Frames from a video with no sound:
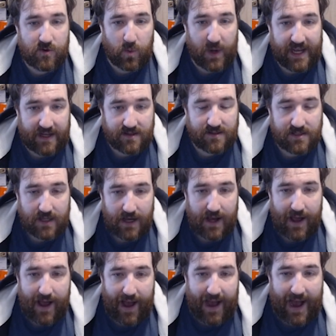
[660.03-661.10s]
wings.
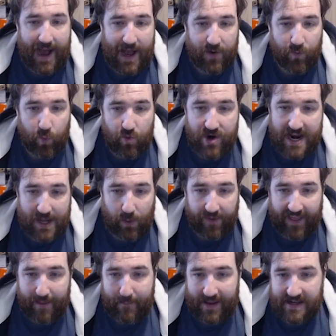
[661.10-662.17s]
And really what
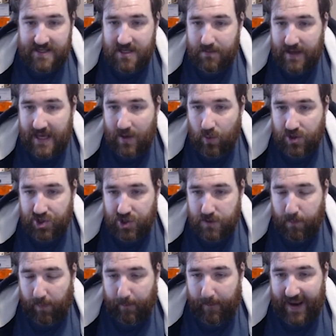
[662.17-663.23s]
that meant to me was just
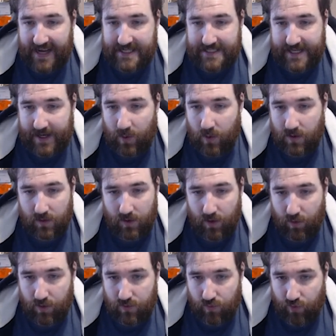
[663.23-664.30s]
painting
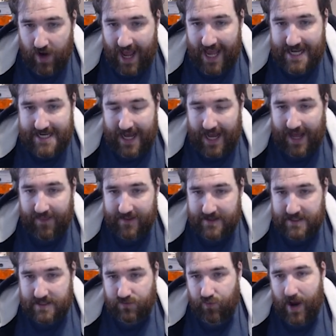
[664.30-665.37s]
red
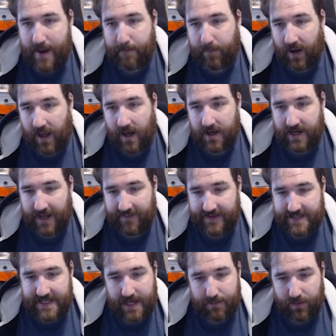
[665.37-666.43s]
blood at the
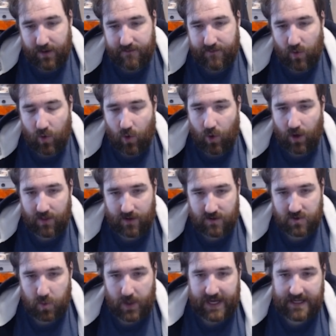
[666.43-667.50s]
tip of all of
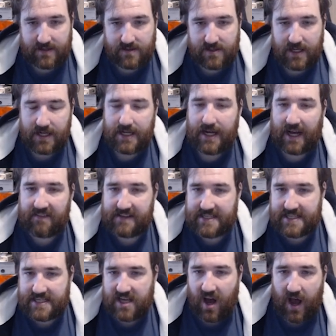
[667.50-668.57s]
those wings. And this
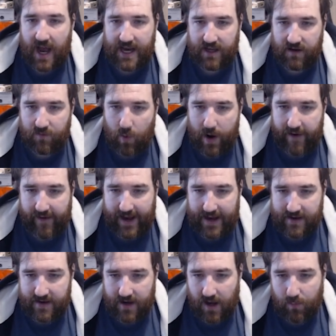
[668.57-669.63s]
is kind of where I
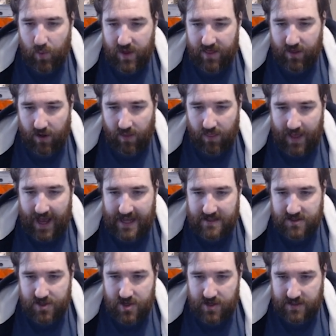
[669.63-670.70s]
ended up with on that.
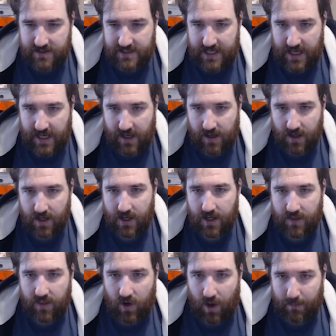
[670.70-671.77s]
So you can see
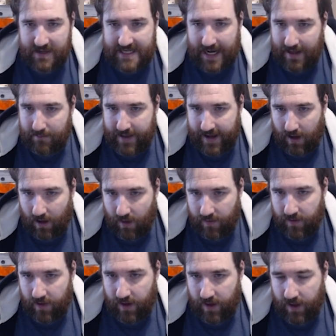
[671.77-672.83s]
the non-metallic metal
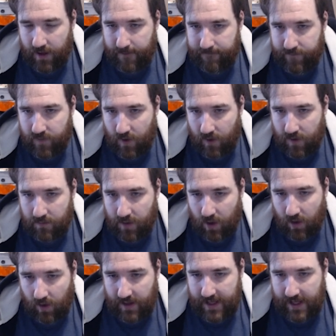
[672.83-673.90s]
on the
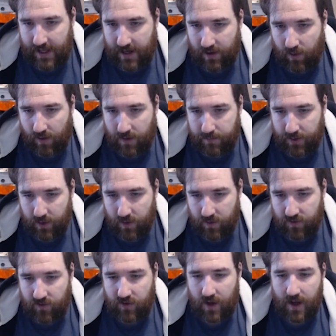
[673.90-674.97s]
model here, on the
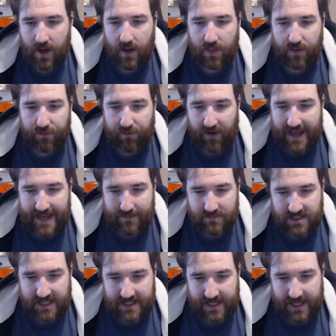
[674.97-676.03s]
boots. The
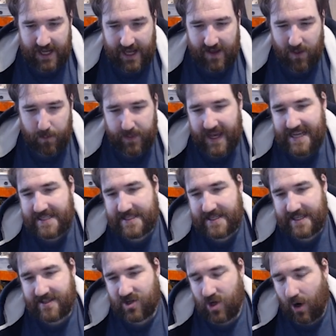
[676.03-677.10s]
flames I did here. The base
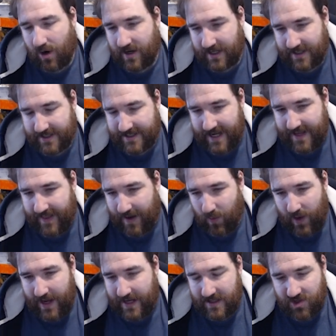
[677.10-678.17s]
is not going to stay that
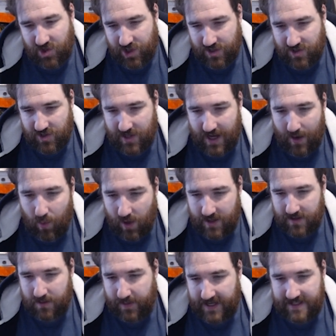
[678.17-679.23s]
way. It's just I
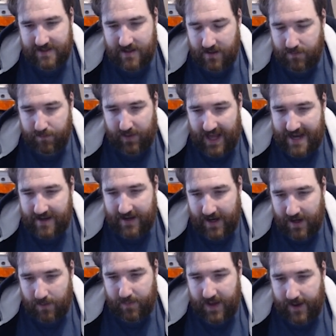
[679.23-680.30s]
wanted the base to blend
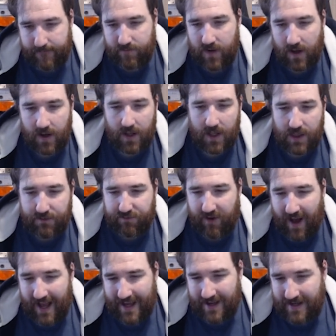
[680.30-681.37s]
in a bit. The
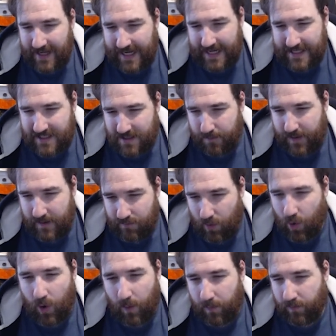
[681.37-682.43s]
fire needs a bit
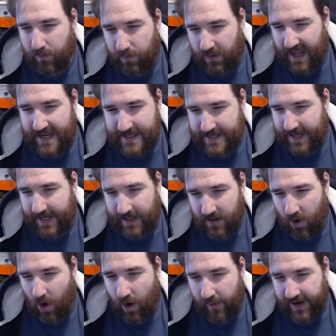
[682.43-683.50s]
more blending
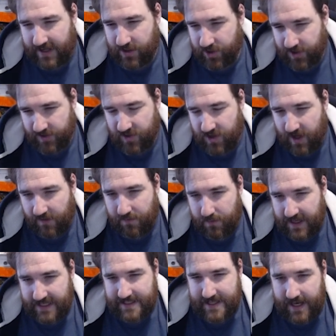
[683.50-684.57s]
and orange and stuff
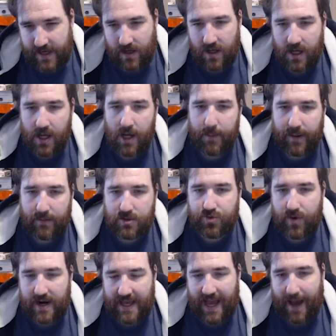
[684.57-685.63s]
mixed in. But I was
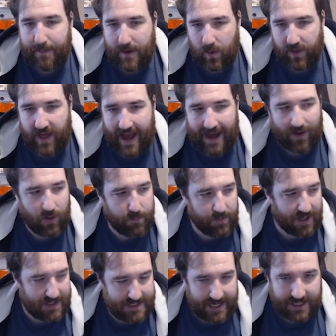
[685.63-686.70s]
really happy with how the
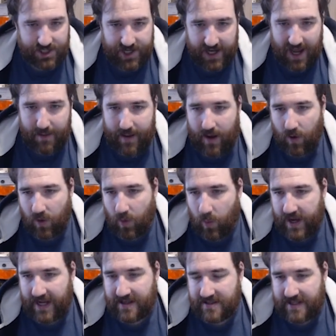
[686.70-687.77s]
blood texture came out on the
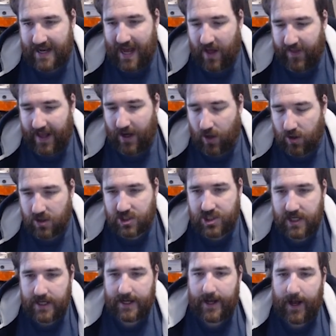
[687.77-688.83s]
wings and how that looked.
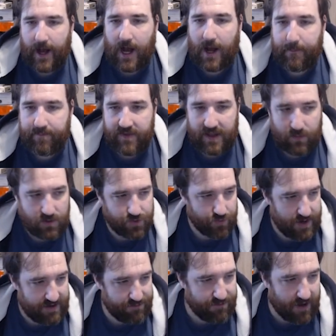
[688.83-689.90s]
It was
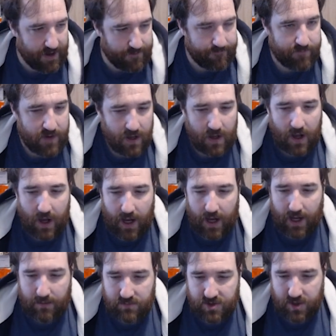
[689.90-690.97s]
really fun.
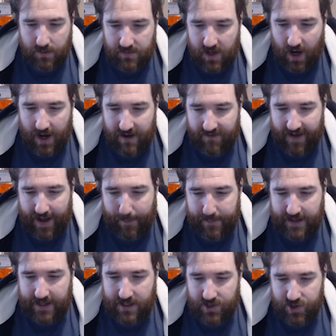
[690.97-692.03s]
So I'm kind of
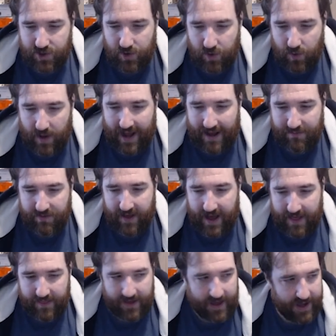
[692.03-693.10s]
happy to have
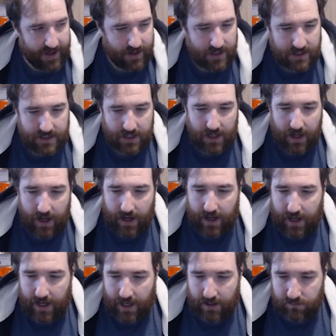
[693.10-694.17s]
that there.
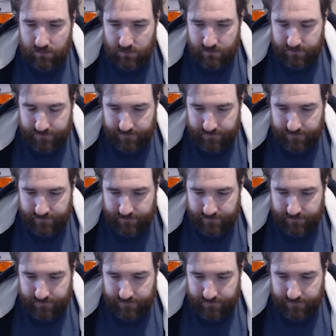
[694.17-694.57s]
And